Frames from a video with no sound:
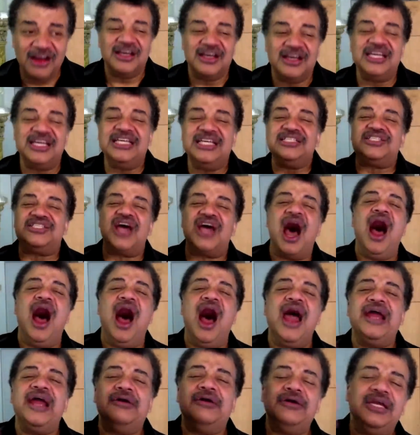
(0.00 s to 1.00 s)

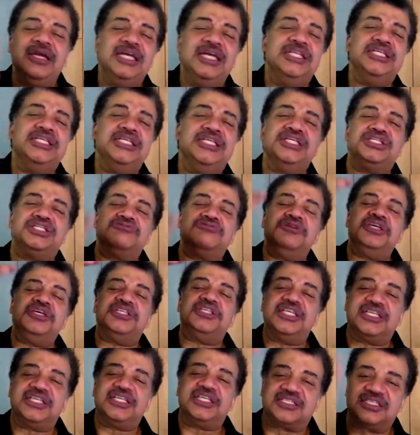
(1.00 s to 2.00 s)
entire industries
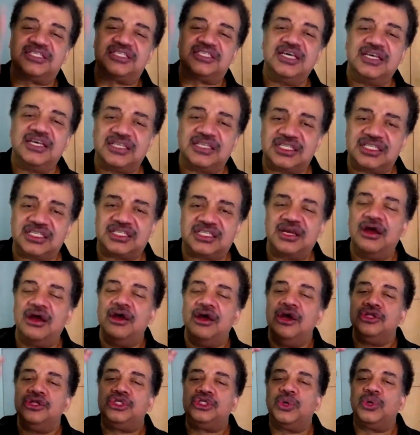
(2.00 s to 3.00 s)
exist
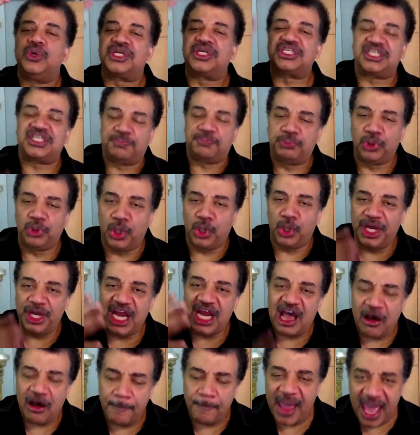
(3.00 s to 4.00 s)
to exploit
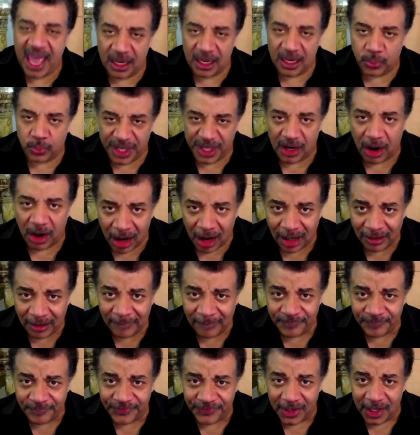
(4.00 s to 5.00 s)
how bad we are.
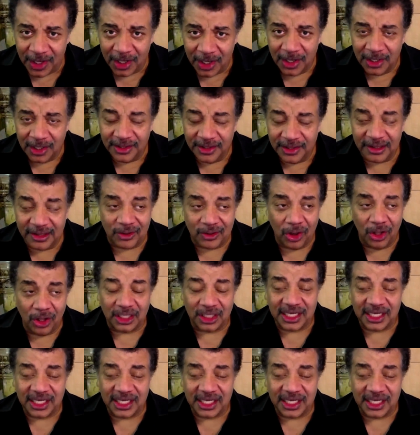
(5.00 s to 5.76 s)
They're called